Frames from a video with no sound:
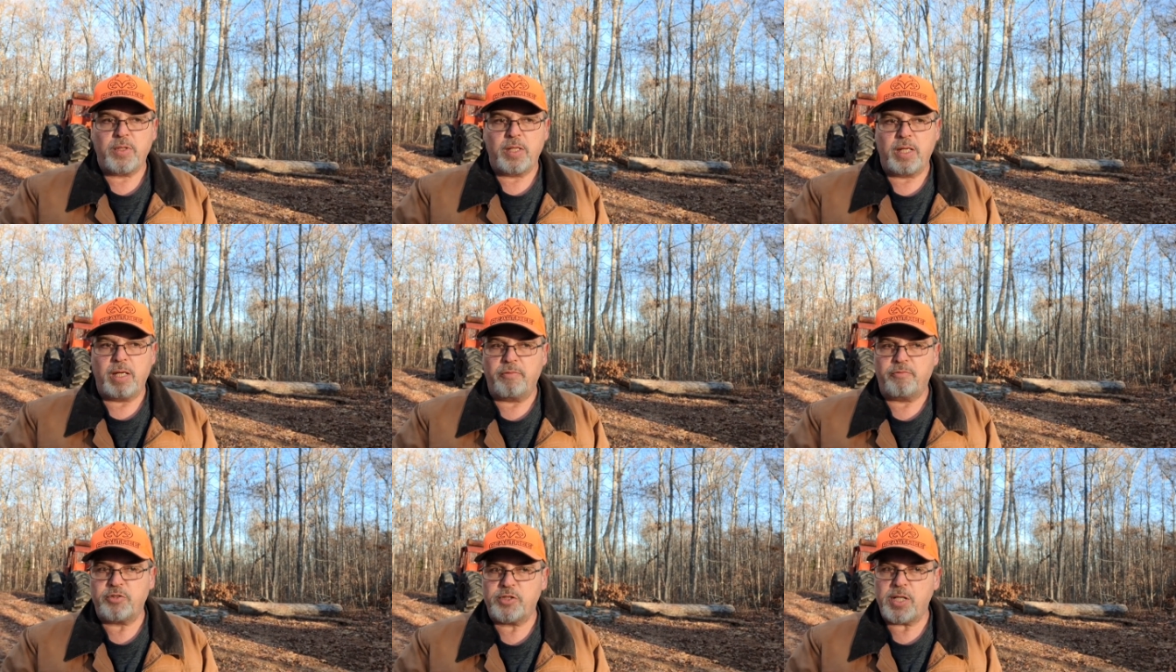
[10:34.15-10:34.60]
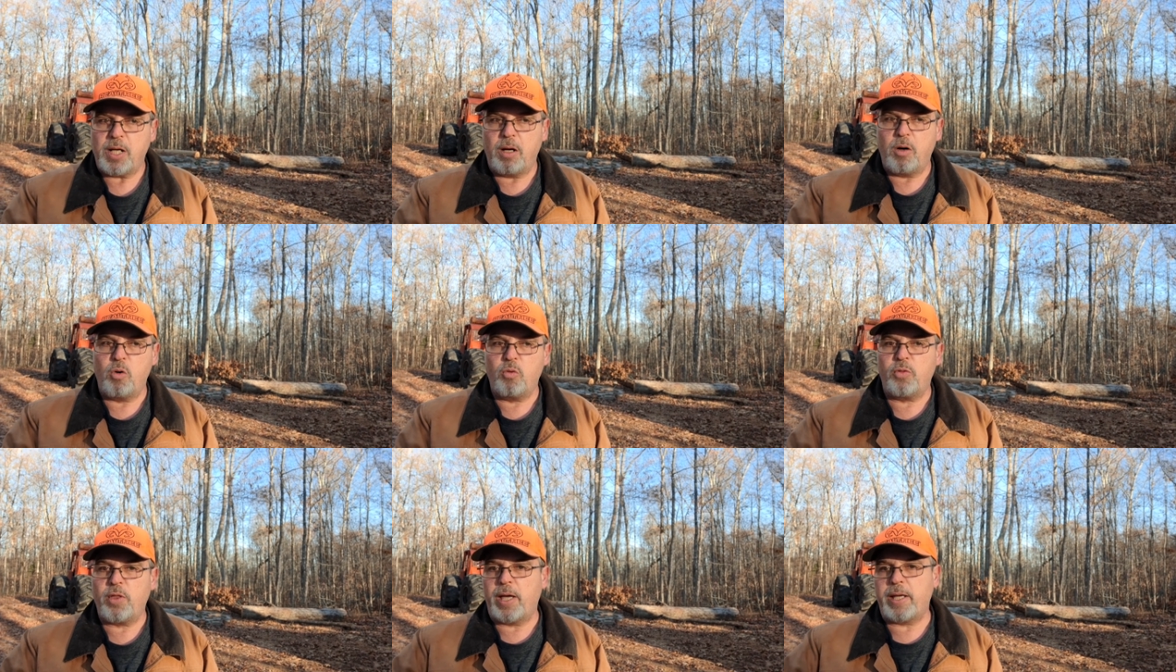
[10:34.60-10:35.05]
If
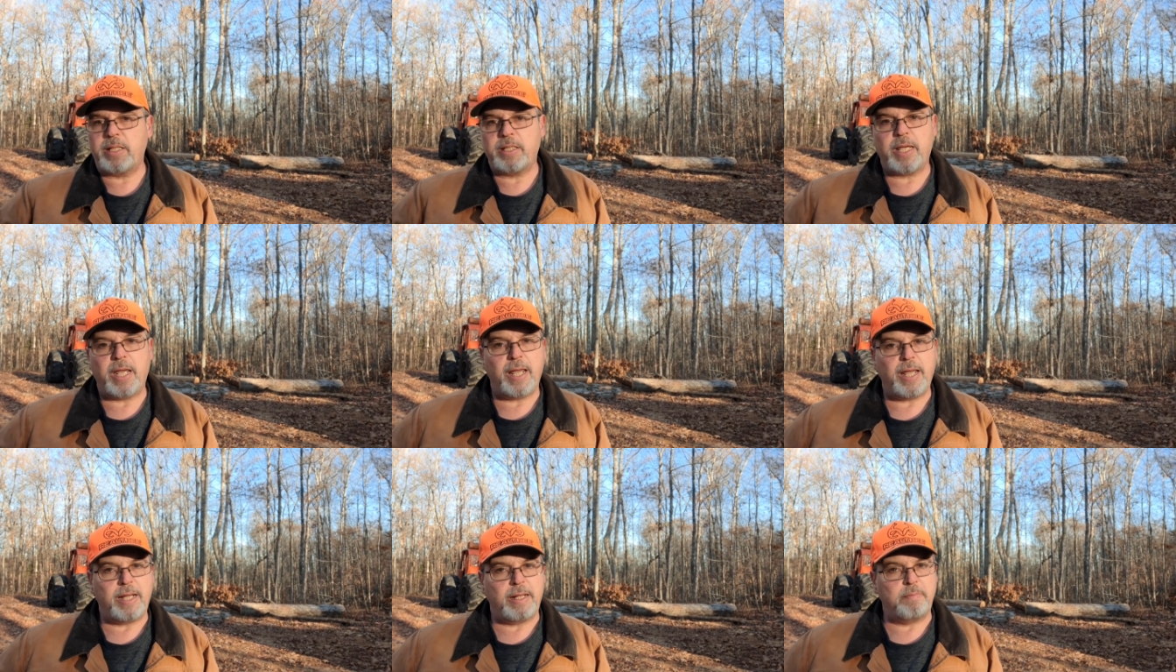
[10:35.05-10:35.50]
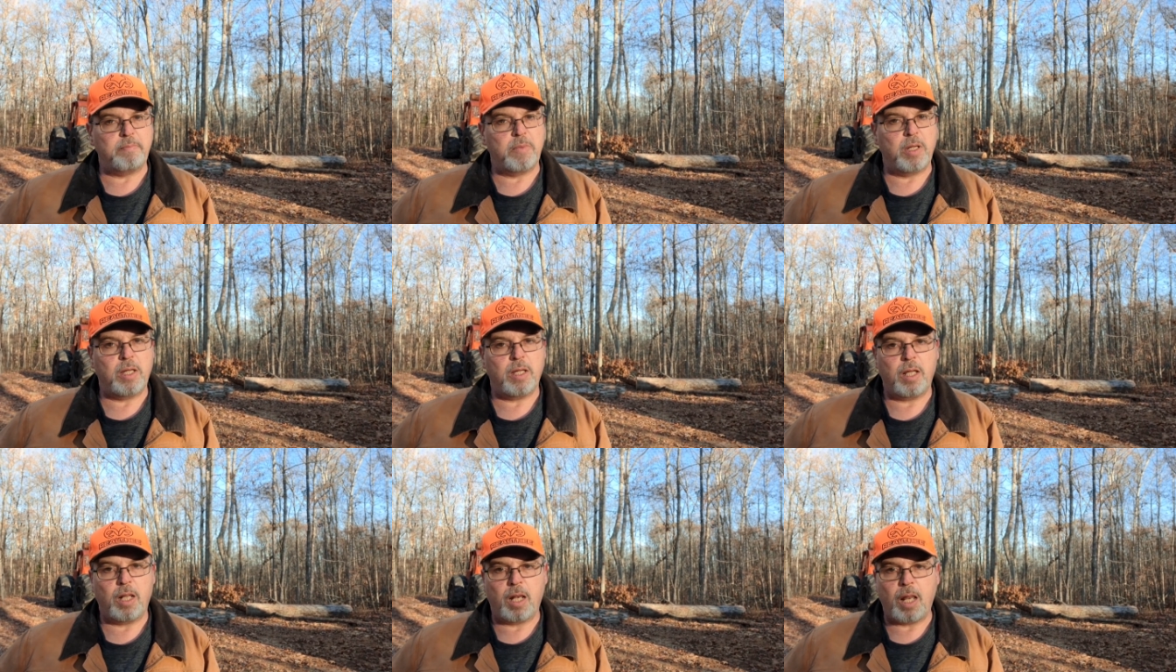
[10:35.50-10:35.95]
so, they
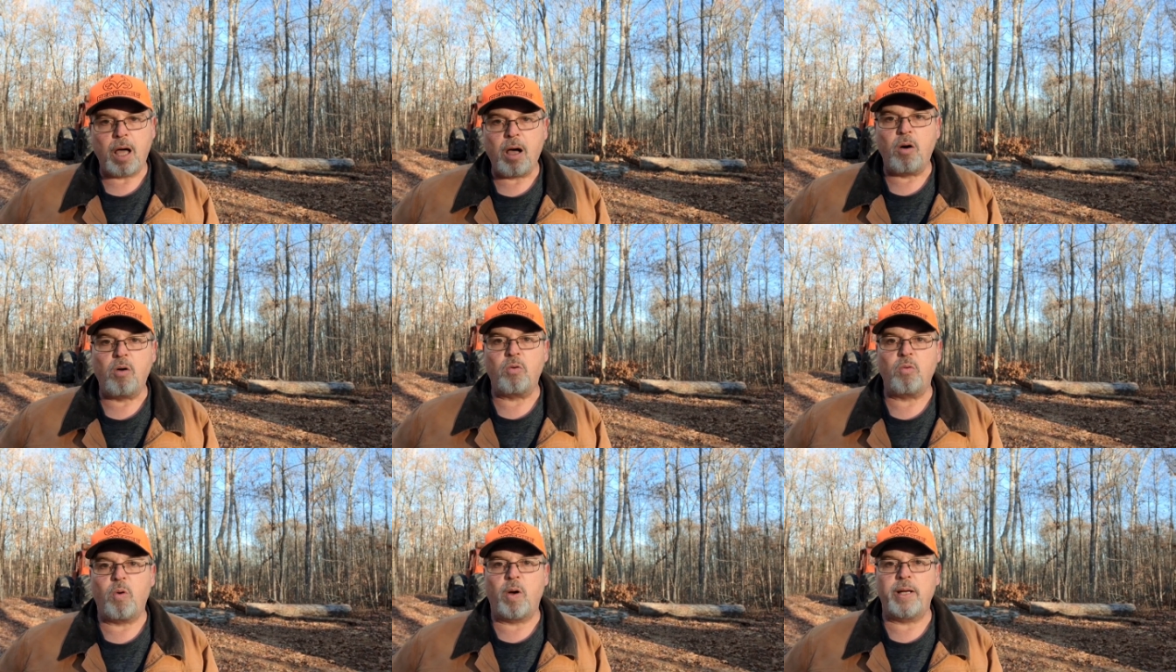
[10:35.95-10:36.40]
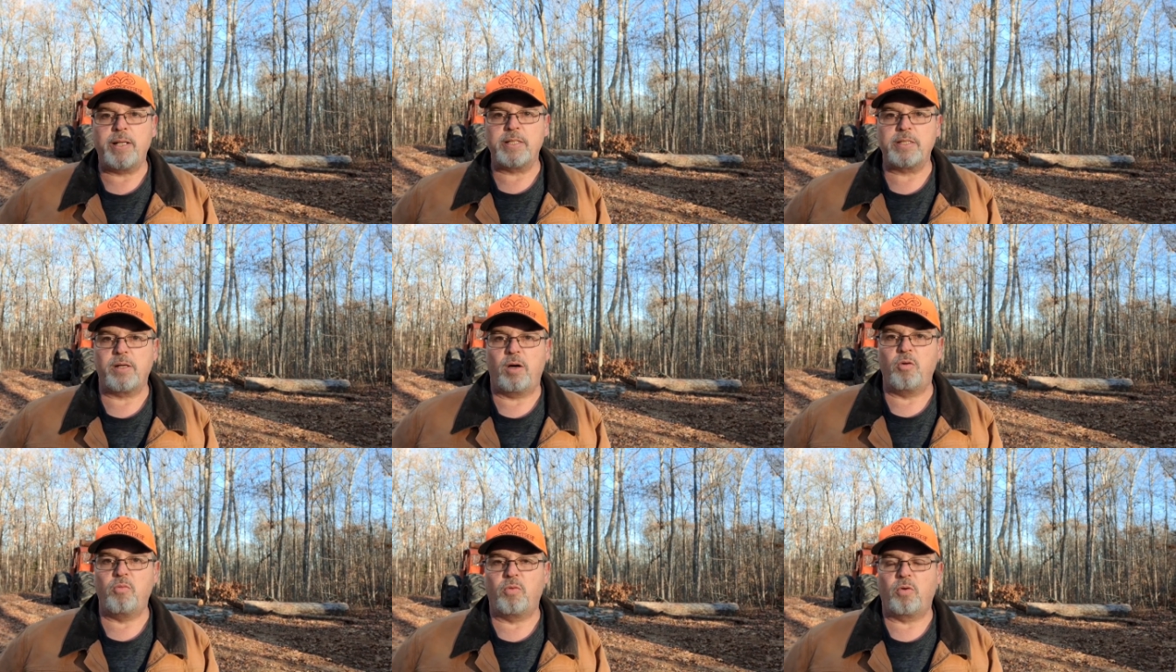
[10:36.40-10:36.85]
came a long
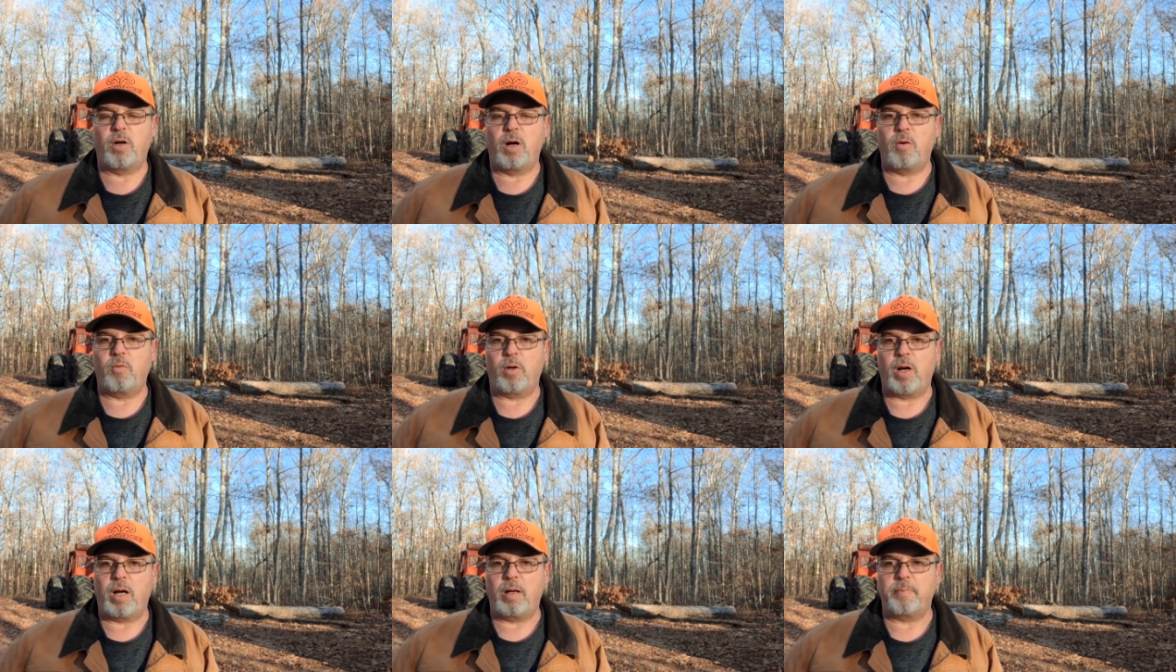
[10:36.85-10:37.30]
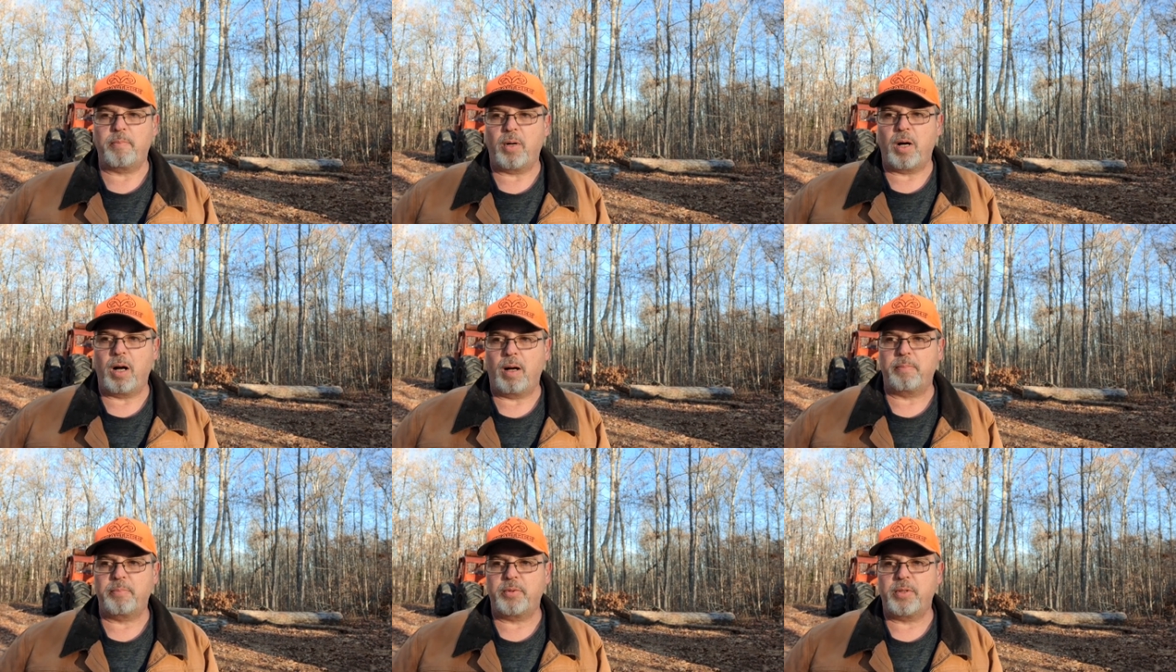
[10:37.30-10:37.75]
ways over on our
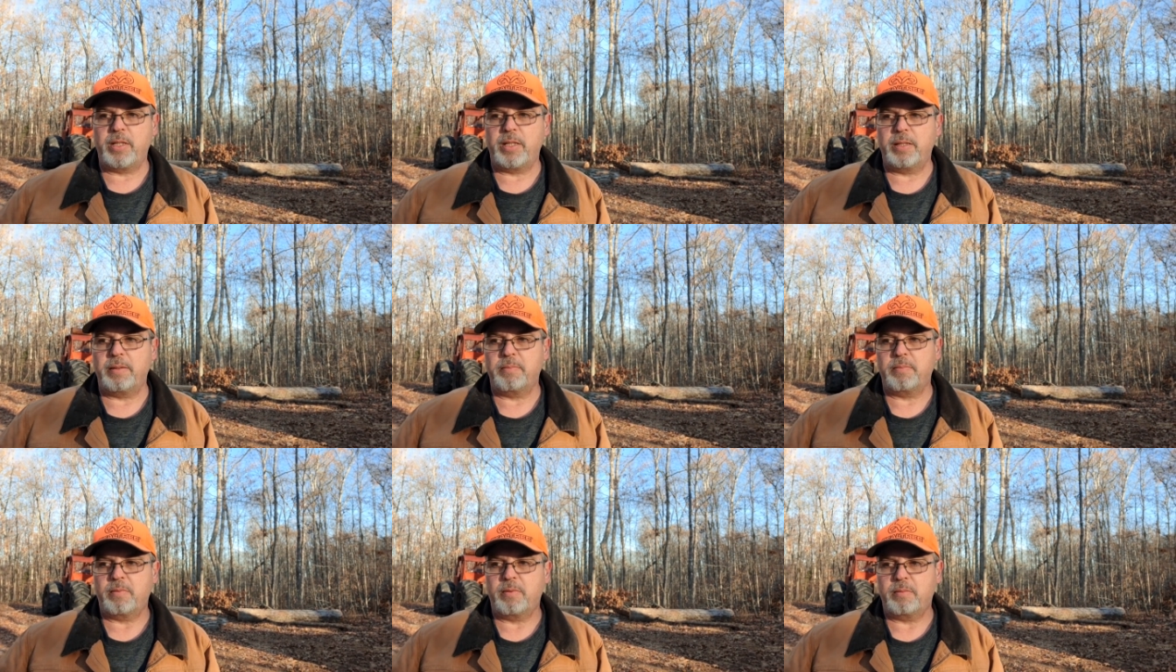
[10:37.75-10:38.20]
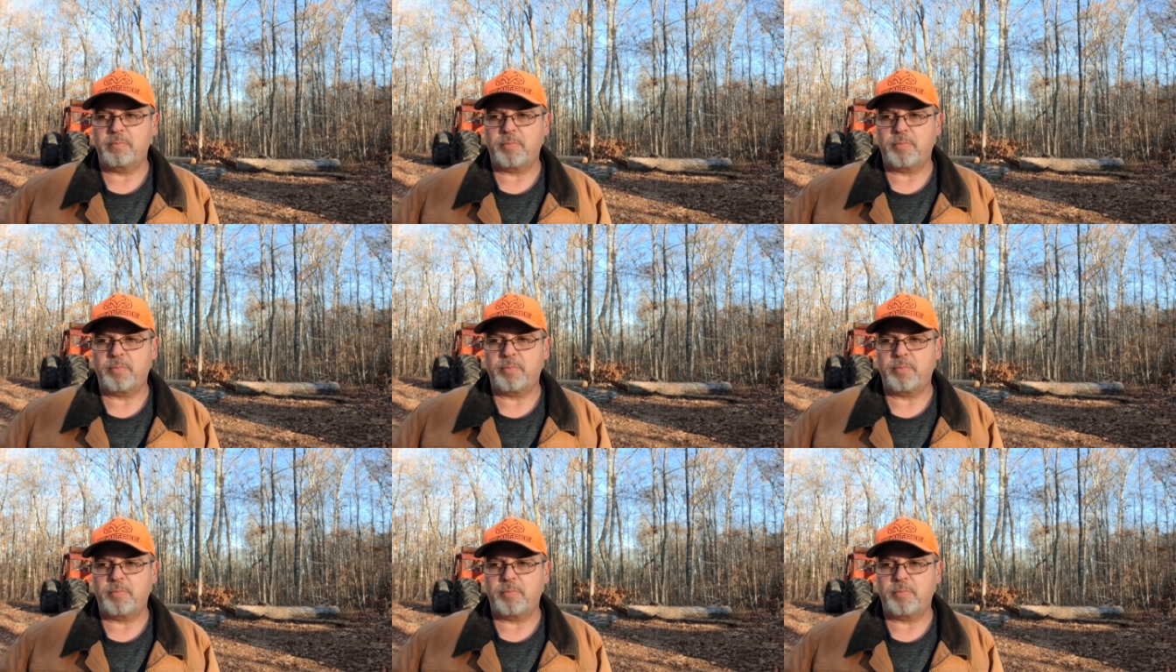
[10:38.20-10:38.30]
property,